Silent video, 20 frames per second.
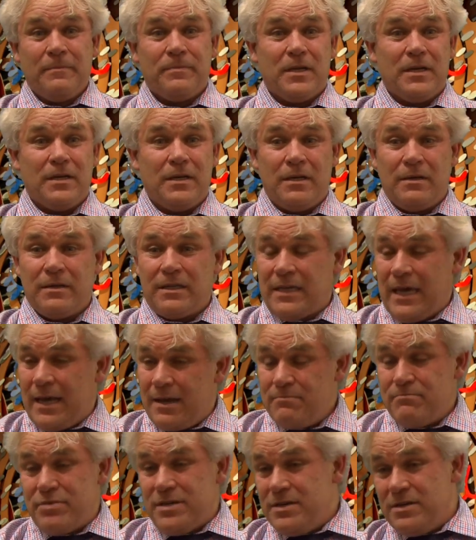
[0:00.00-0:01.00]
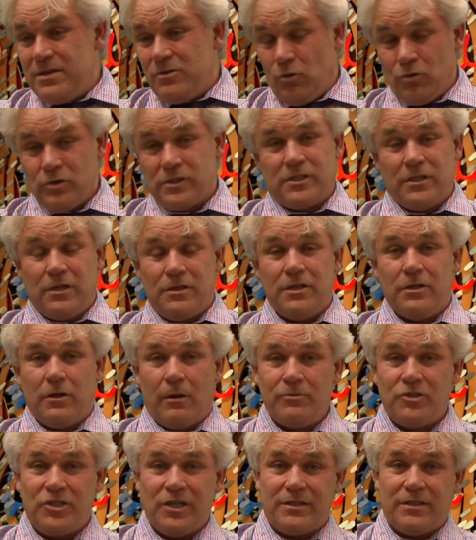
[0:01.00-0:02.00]
uh, can be also the
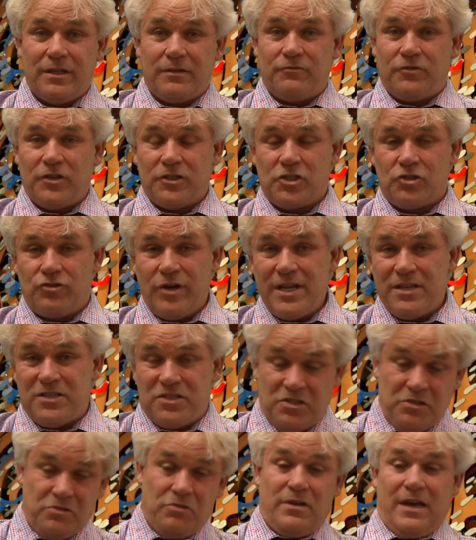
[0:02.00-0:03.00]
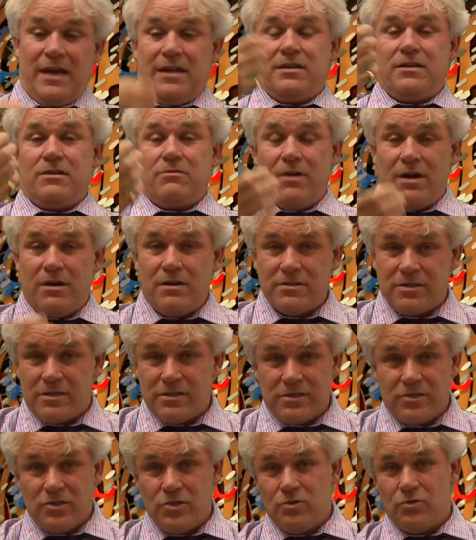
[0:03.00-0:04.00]
object that frustrates you and
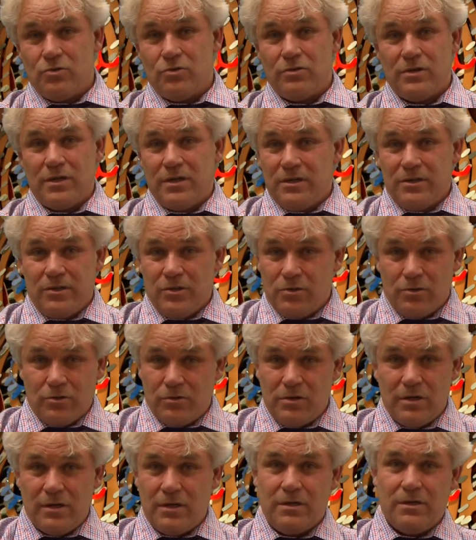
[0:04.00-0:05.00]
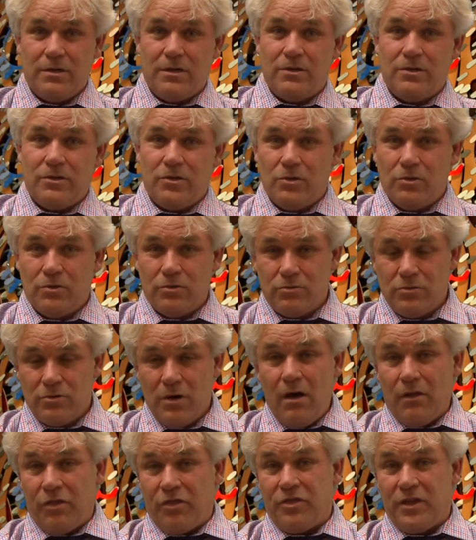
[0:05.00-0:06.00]
arouses your, uh, your, uh, uh, your
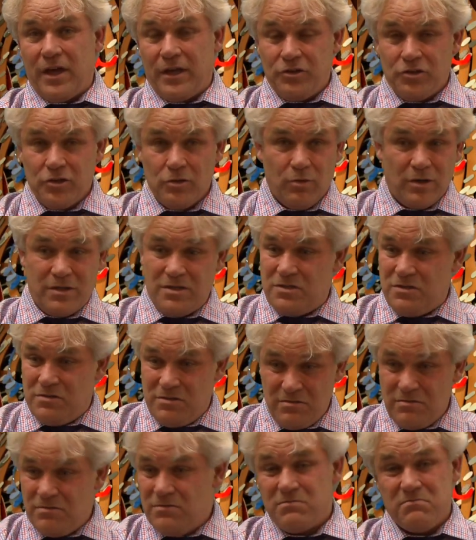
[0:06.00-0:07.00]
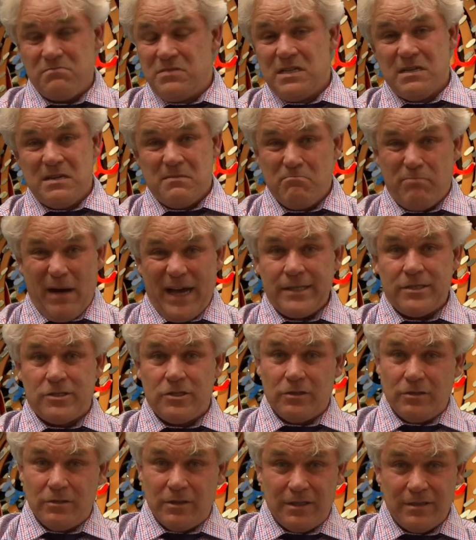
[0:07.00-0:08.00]
wrath, and you want to bite
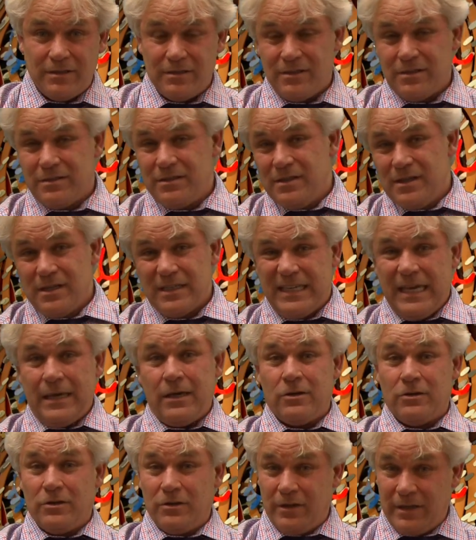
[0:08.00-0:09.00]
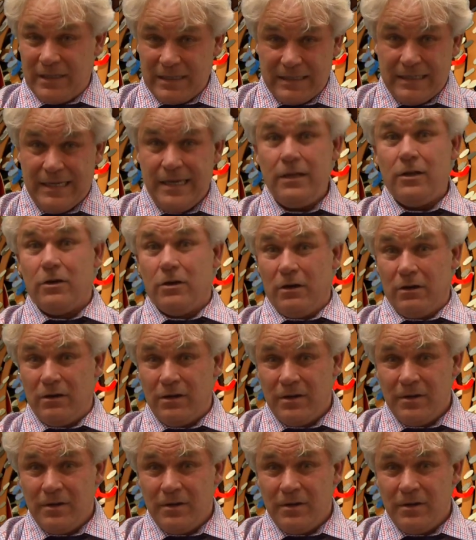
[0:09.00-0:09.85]
her and kick her and kill her.